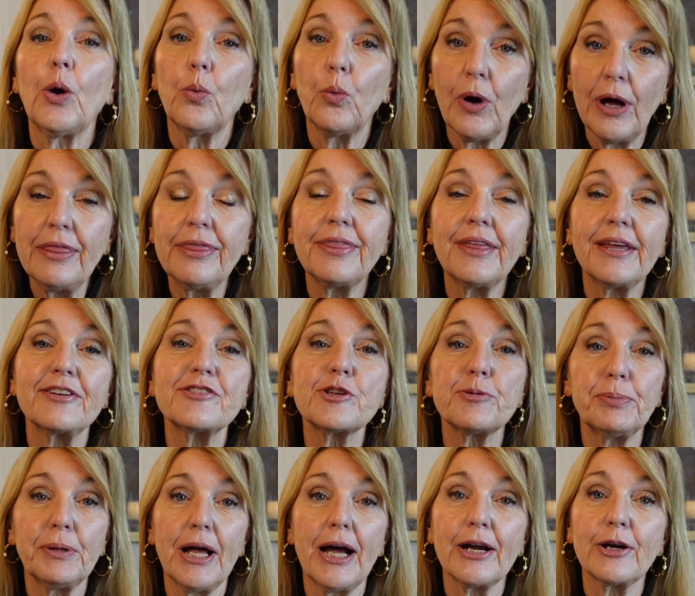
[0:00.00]
one thing
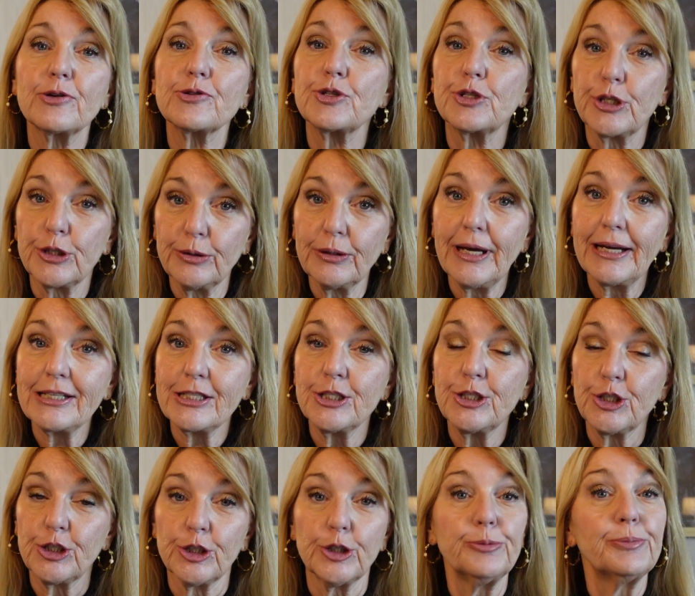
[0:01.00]
suppliers do like to
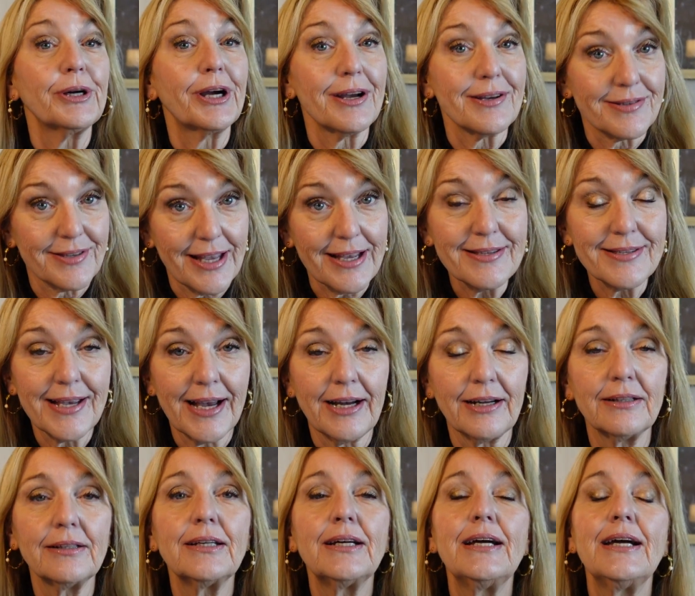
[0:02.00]
do because they
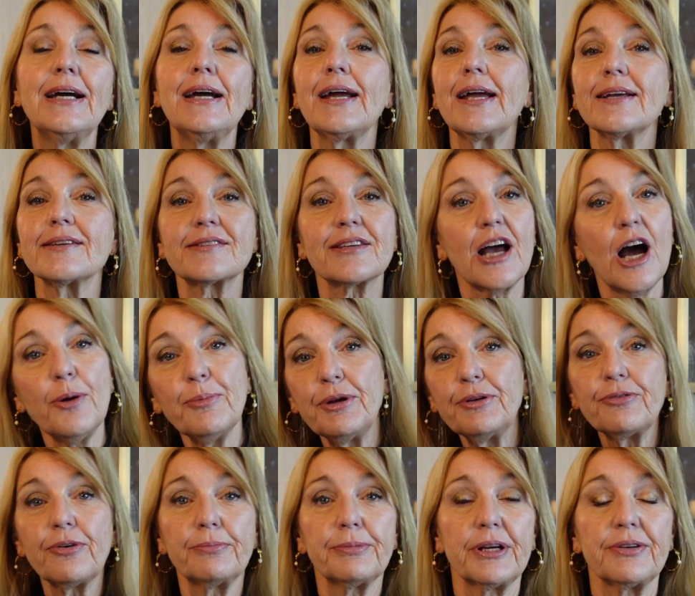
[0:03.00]
sell is come in
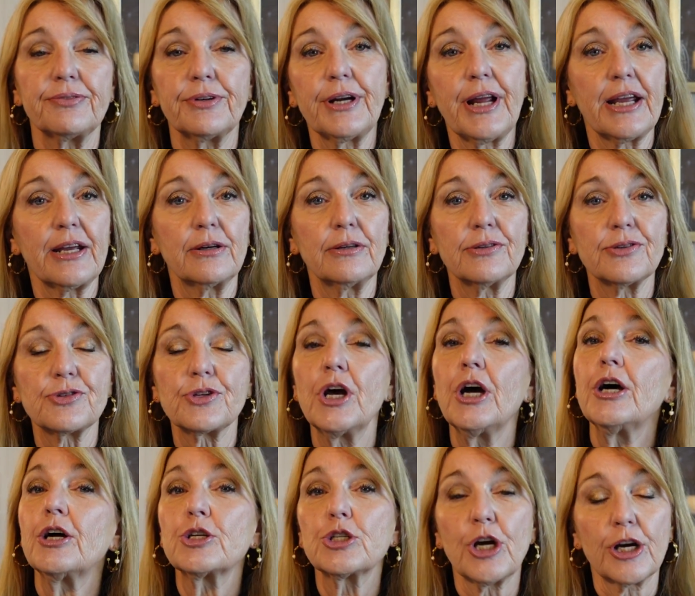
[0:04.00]
from different angles.
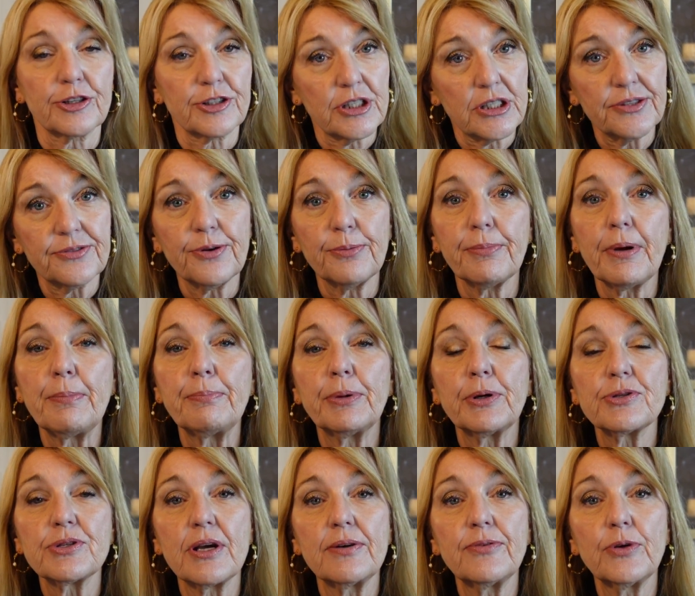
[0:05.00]
Talk to different
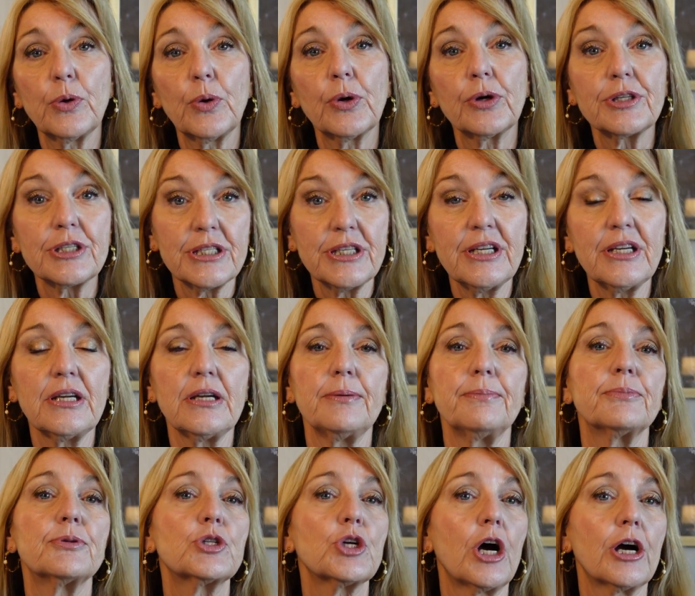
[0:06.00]
members of your
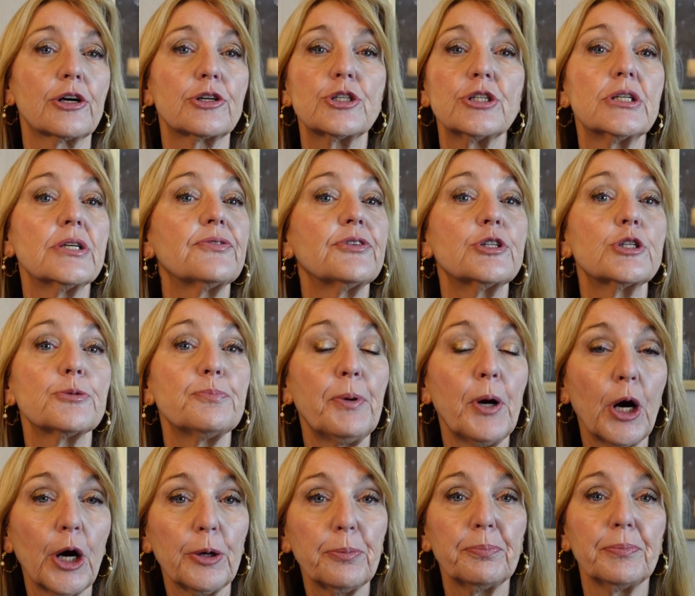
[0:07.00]
team, talk to different
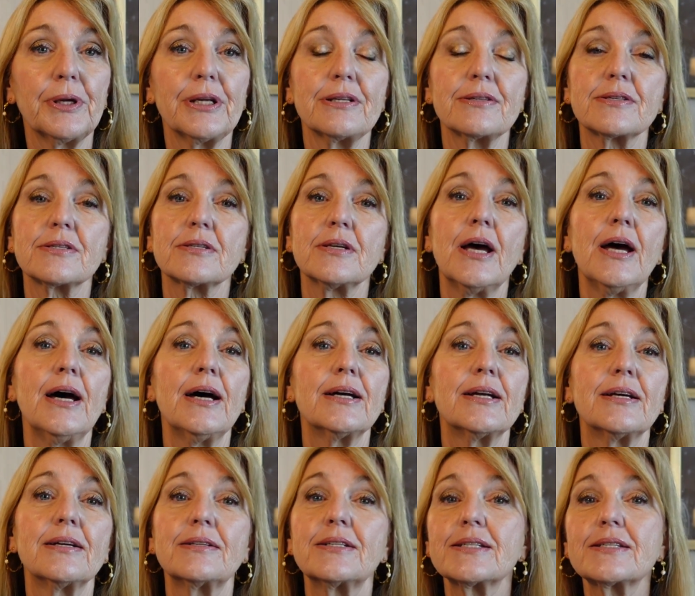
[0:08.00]
departments,
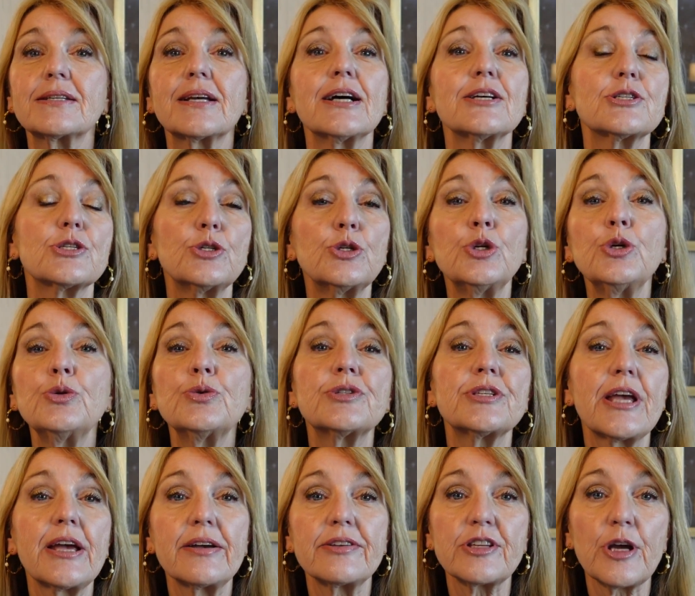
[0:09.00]
discuss new
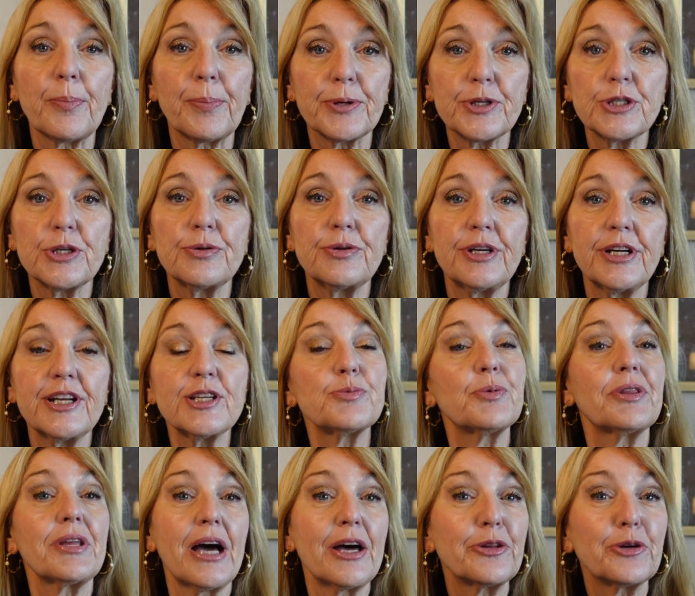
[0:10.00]
sales opportunities
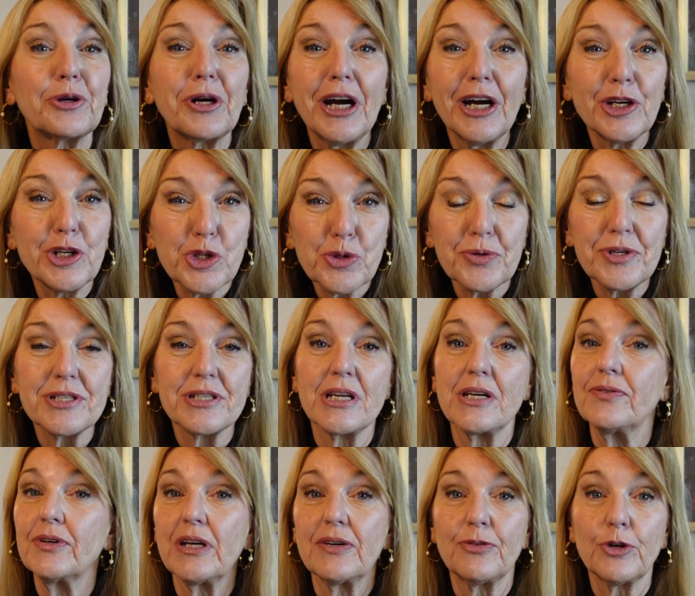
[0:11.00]
with other countries
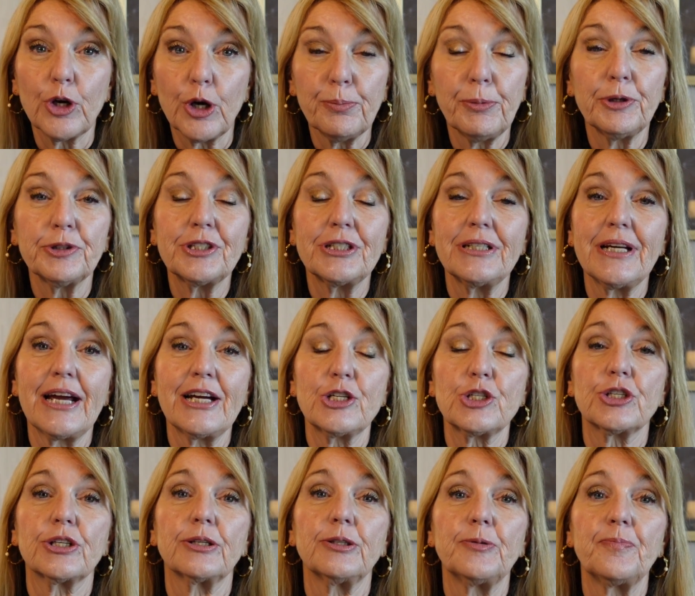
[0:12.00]
even if you're a
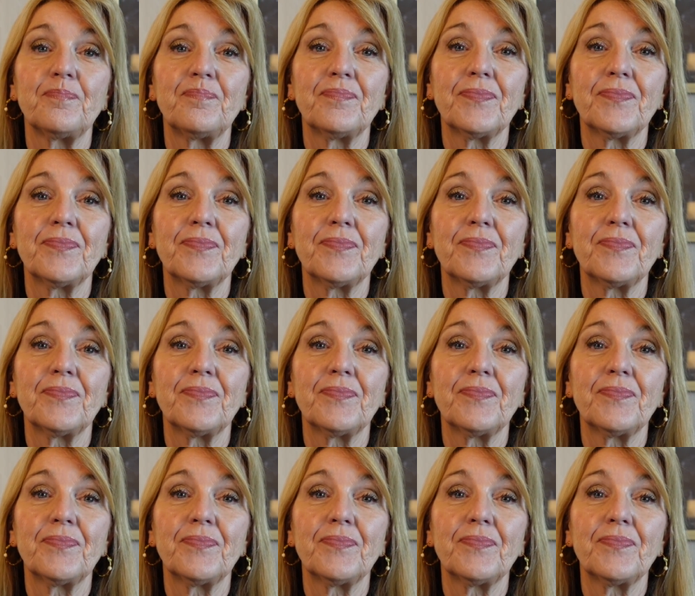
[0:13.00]
multinational.